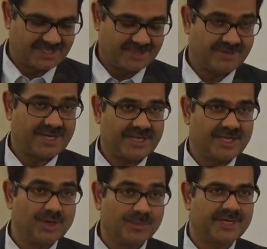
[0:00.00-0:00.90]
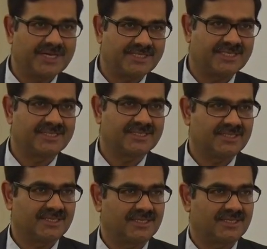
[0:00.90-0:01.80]
a very illuminating
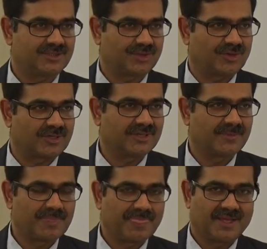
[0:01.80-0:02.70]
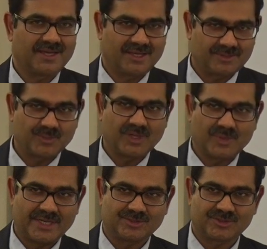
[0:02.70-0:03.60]
talk. And
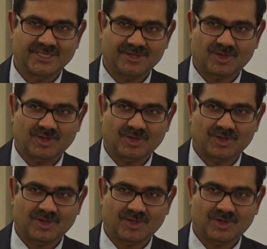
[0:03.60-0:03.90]
we'll wait to see how